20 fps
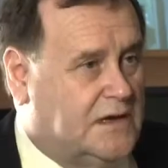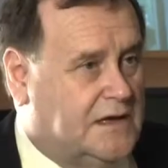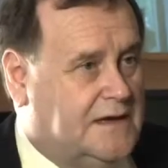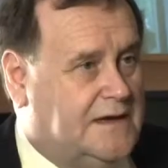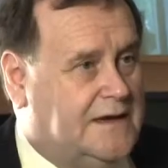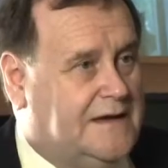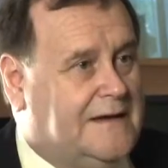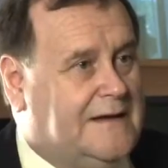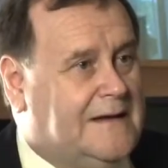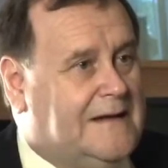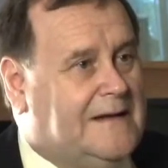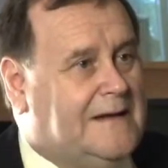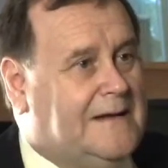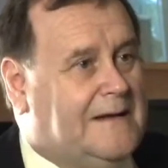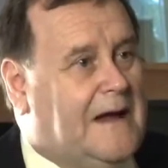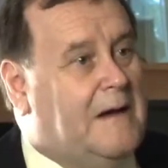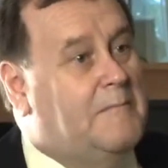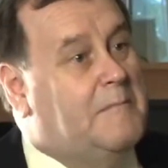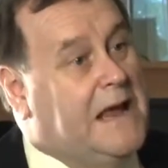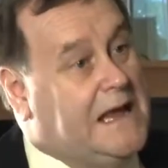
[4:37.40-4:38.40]
really
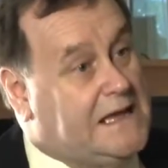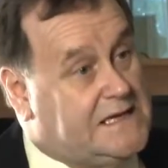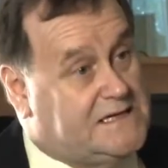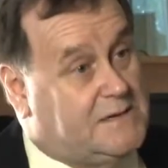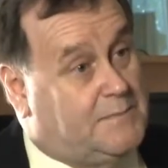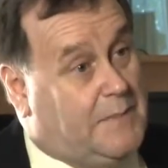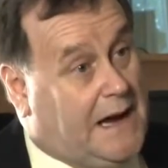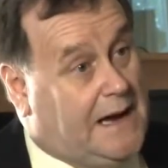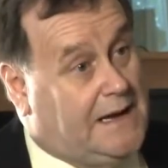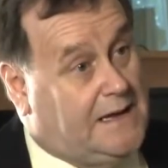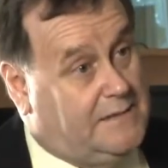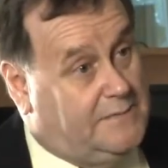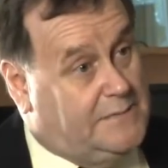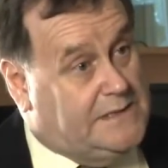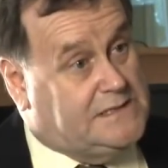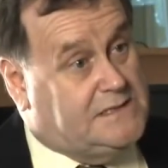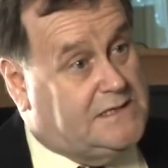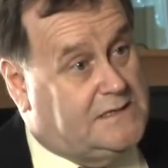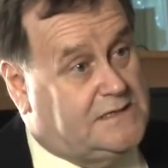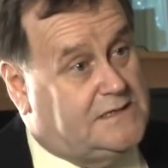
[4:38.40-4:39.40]
emancipating
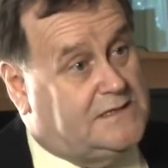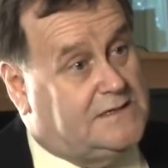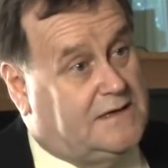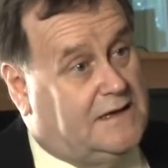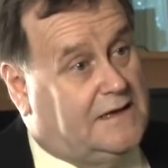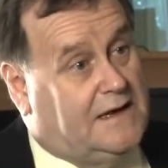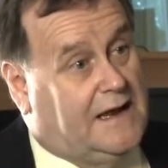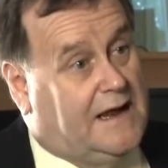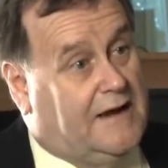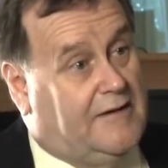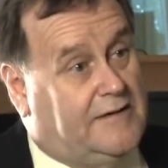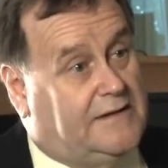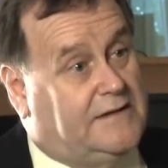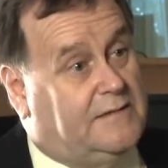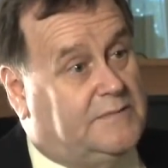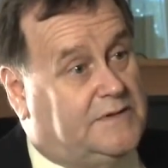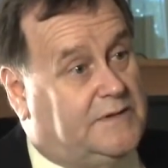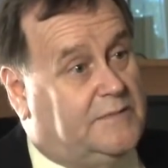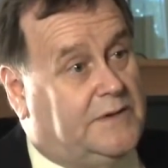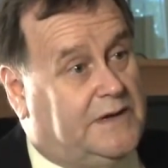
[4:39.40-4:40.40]
businesses and allowing
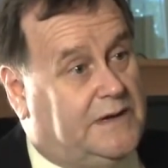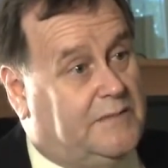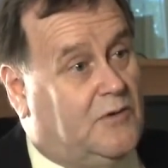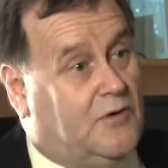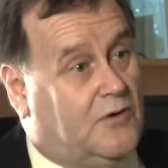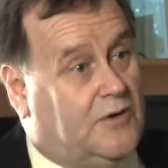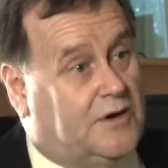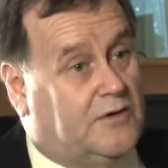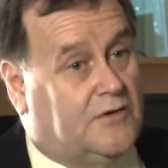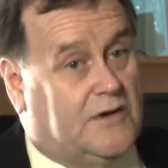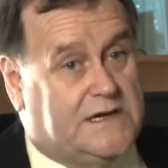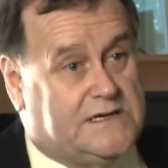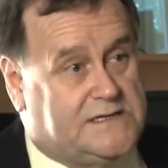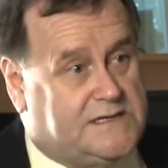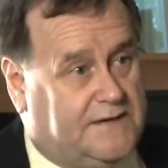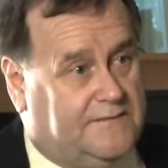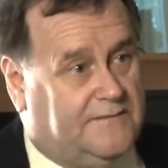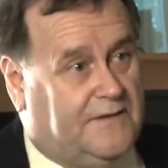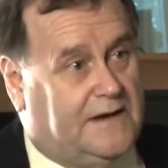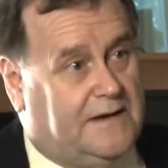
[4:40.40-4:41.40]
them to be more
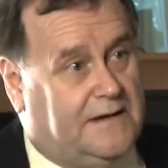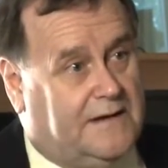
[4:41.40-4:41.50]
aggressive